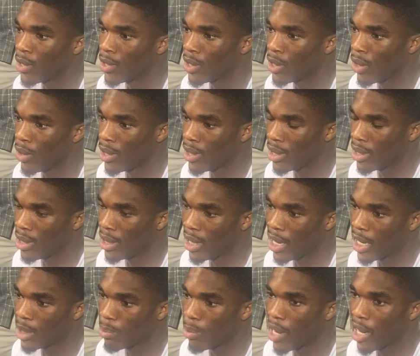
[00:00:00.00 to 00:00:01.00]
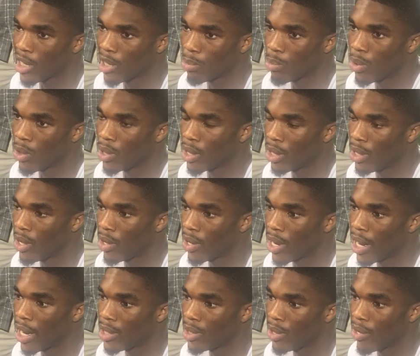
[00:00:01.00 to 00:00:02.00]
So just to see that it's possible, you know,
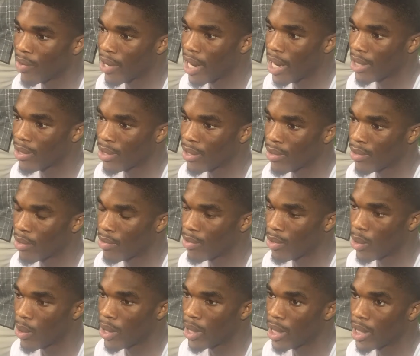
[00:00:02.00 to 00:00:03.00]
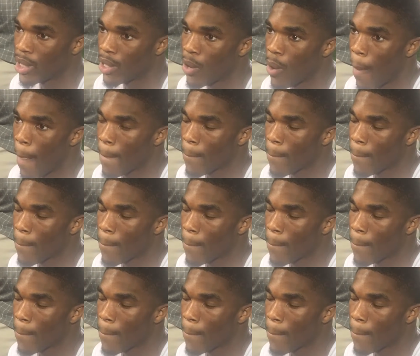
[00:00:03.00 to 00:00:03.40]
guys, you have guys from Florida,